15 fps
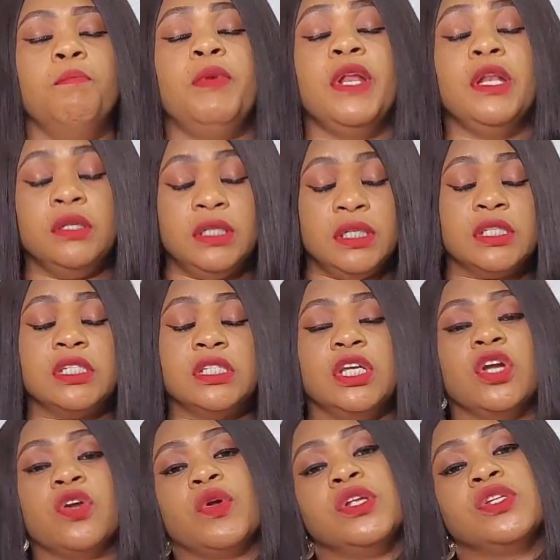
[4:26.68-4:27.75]
billionaire
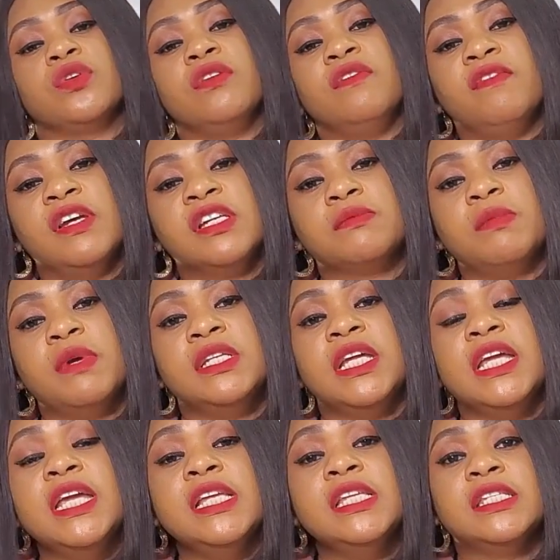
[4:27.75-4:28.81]
secret to investment
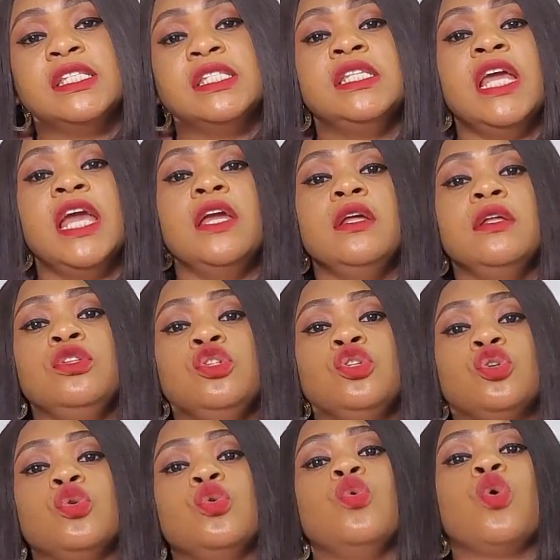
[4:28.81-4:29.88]
is they
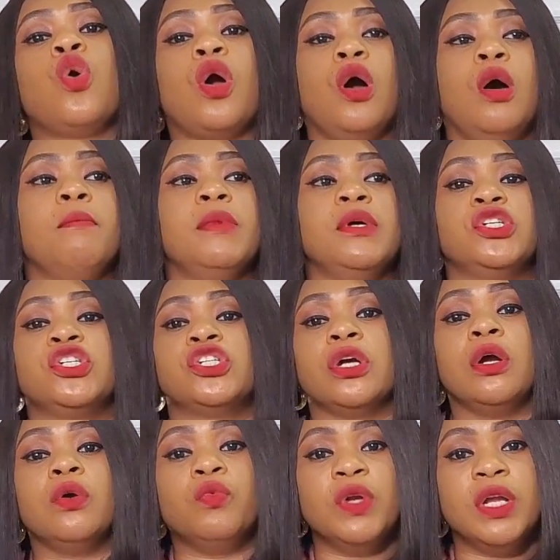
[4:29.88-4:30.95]
do
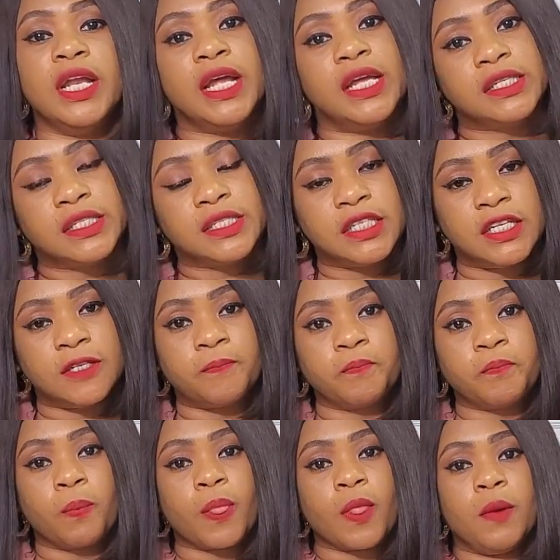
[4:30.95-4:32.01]
commercial real estate.
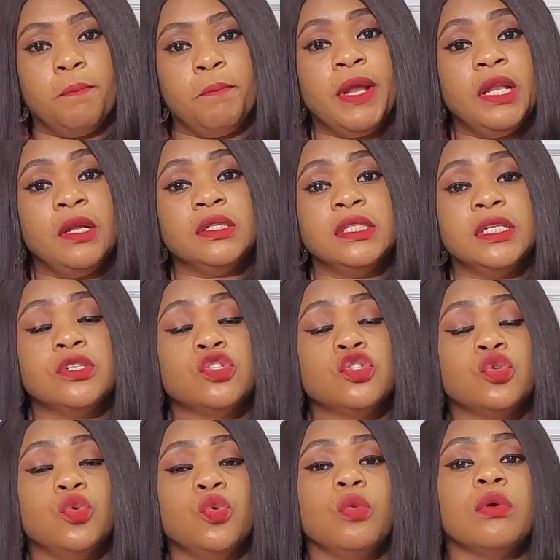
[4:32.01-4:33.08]
Billionaires
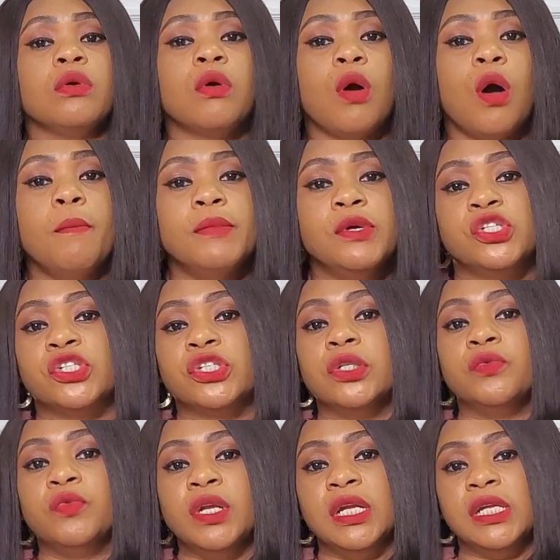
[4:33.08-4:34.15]
do
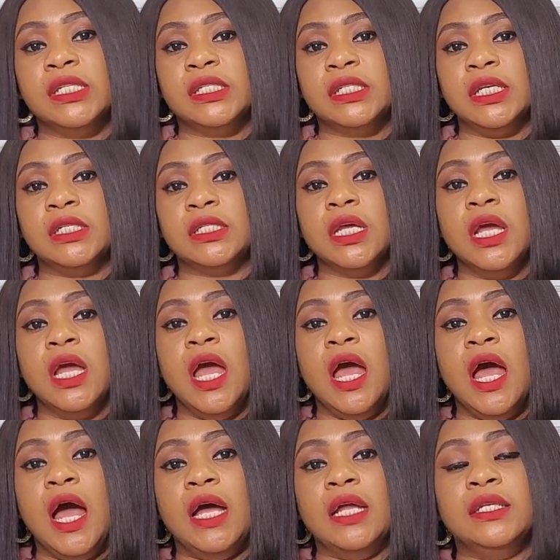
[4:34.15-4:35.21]
commercial real estate.
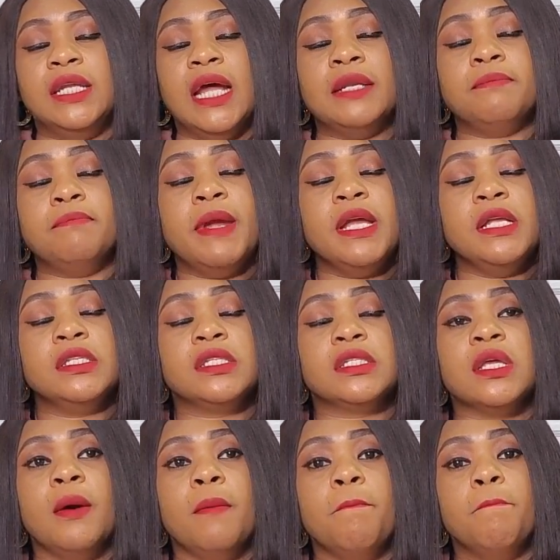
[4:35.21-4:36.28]
And that
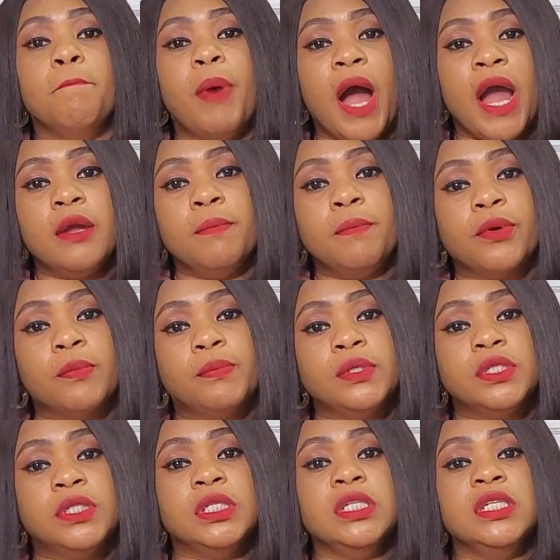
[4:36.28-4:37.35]
means buying
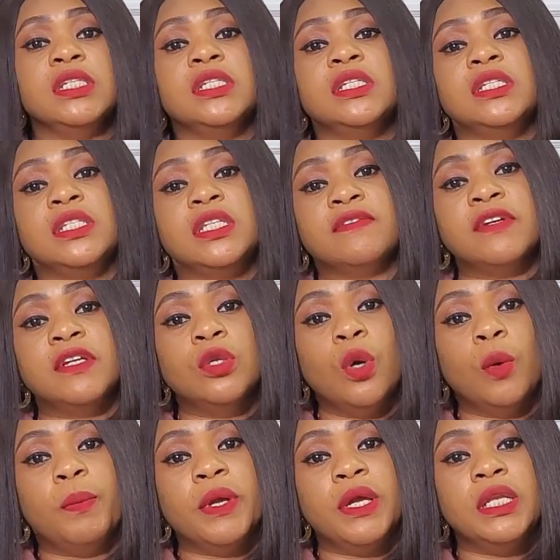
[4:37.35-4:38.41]
properties,
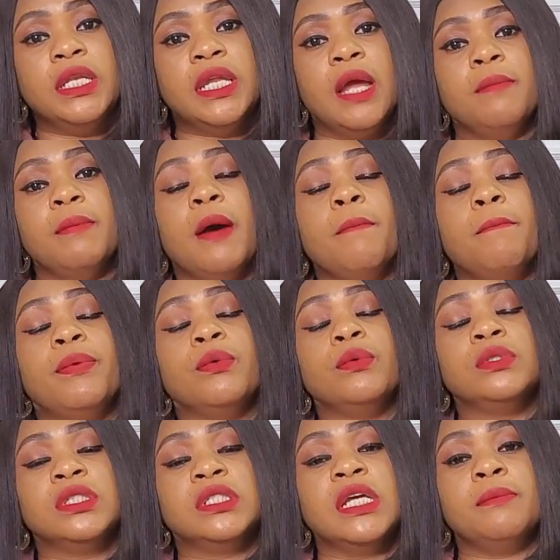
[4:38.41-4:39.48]
developing them, and
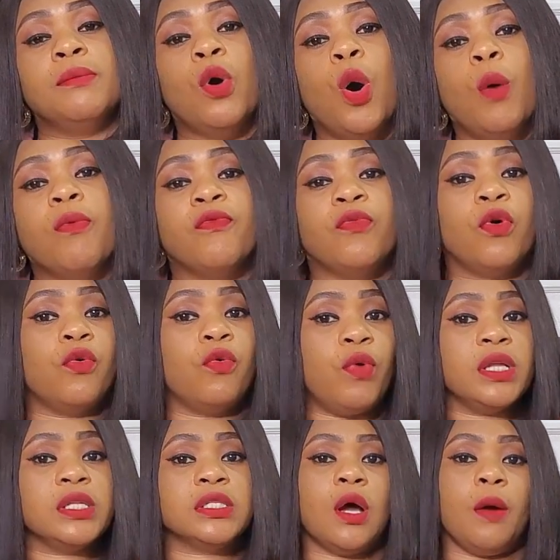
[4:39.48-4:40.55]
putting them up for
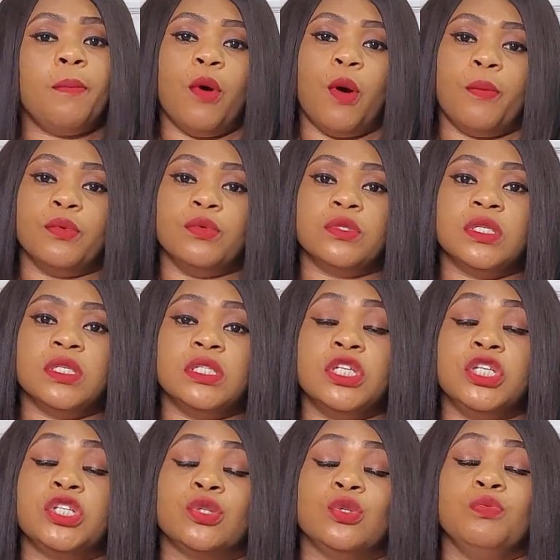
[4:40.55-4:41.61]
rental
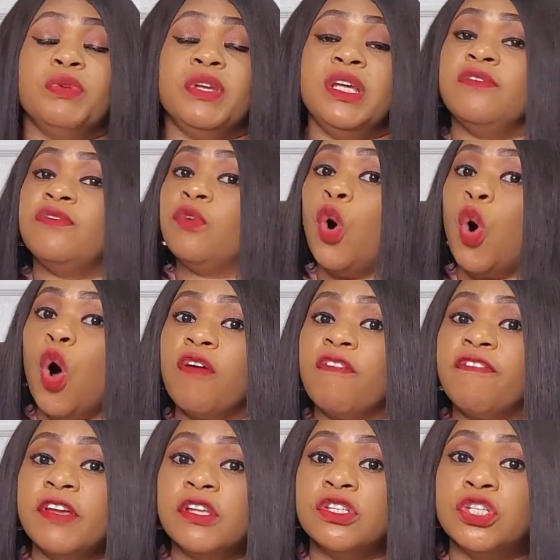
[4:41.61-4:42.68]
purposes. It could be for
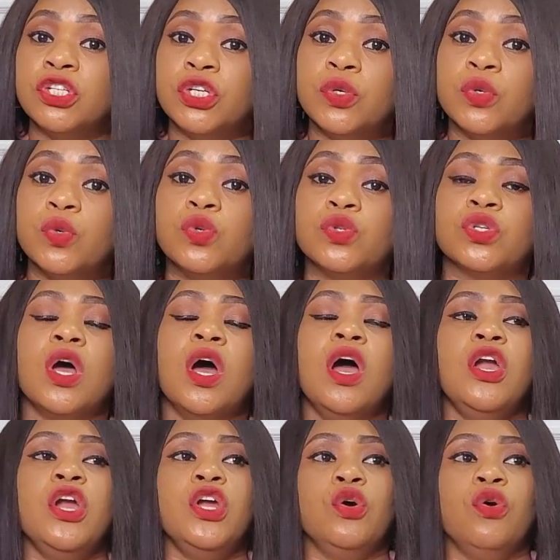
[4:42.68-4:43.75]
office use,
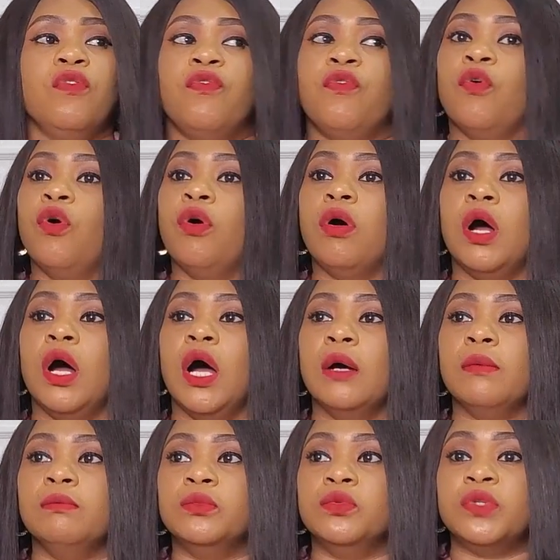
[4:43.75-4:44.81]
you know, for
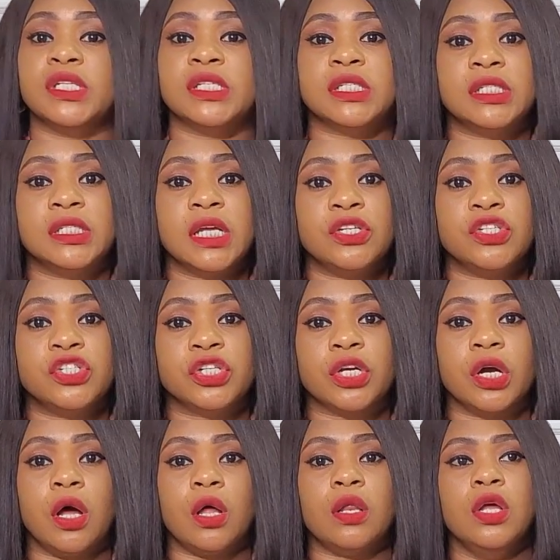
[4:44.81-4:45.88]
um,
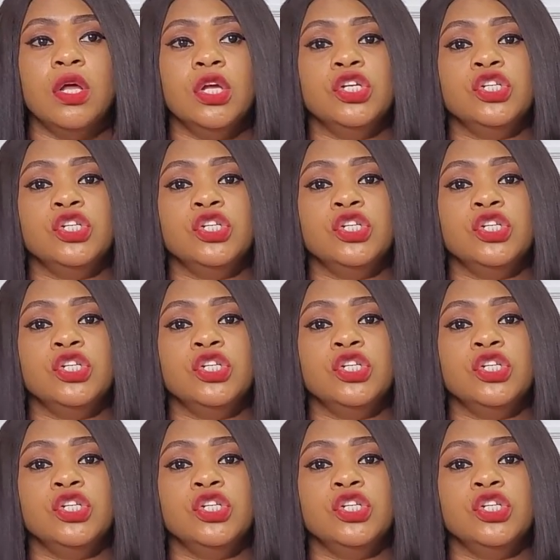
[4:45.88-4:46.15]
residential,